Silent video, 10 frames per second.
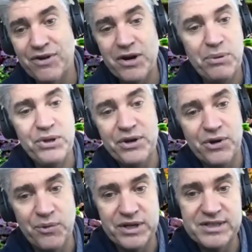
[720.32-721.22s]

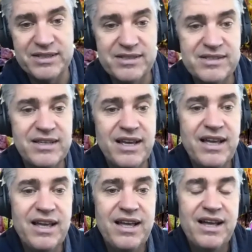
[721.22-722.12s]
political reasons.
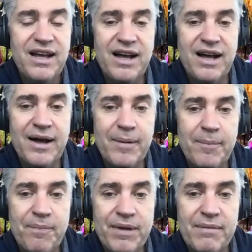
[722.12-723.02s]

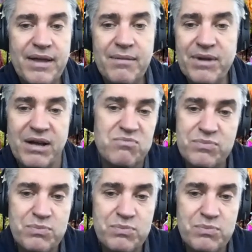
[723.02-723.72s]
I'm not